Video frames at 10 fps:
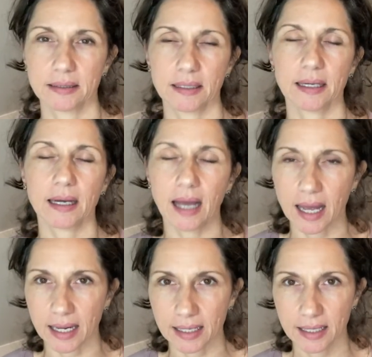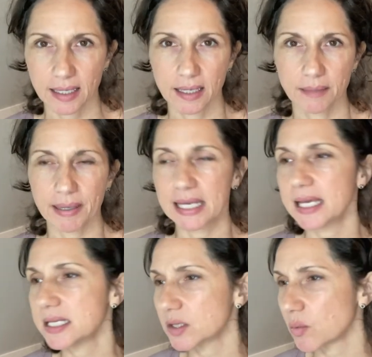God, my
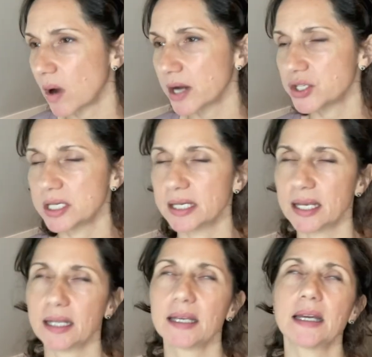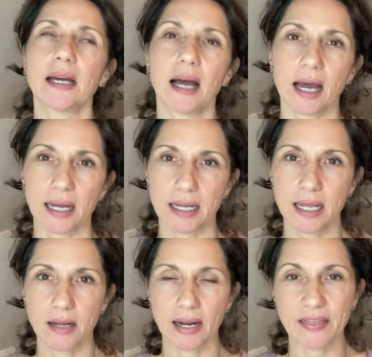kids are watching again.
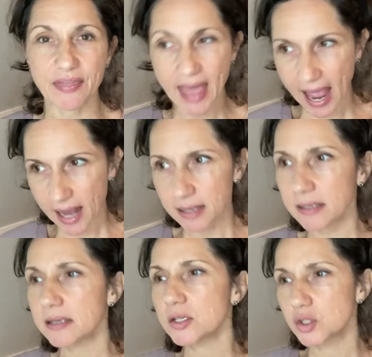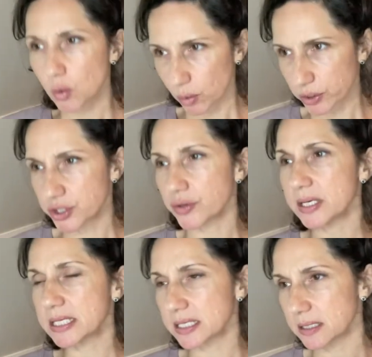God, that
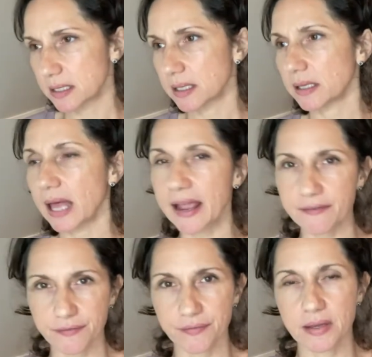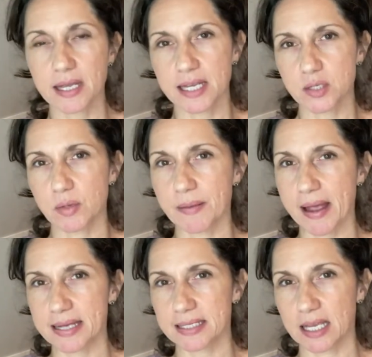torturous life is what I'm
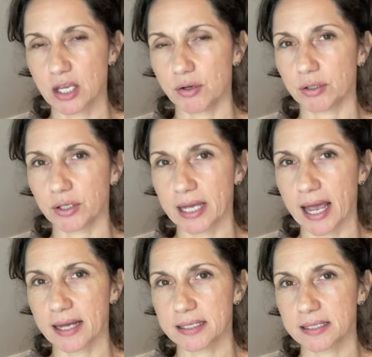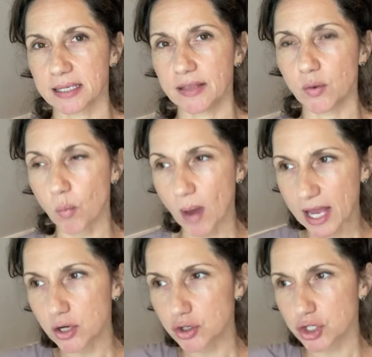asking you to look at in the way
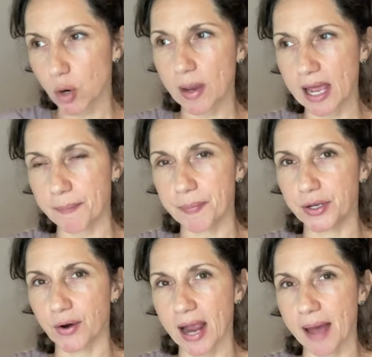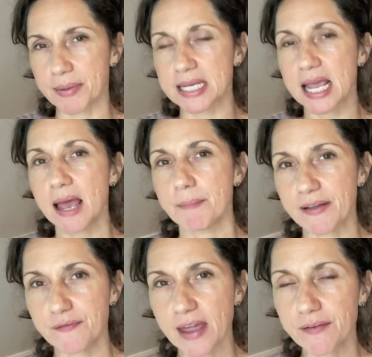you're showing up in your habits. My
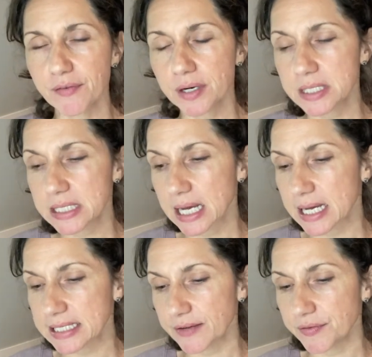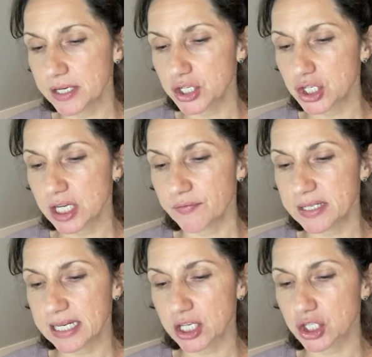favorite definition of
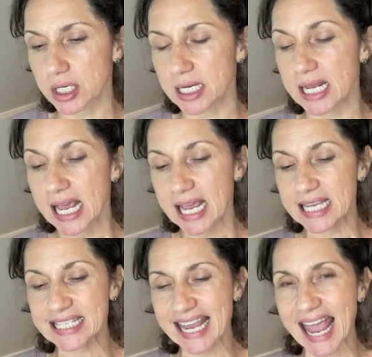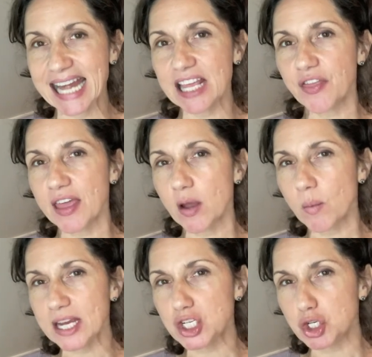addiction is anything
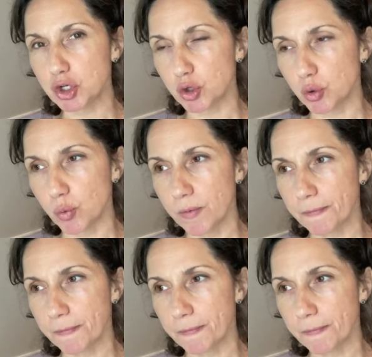we do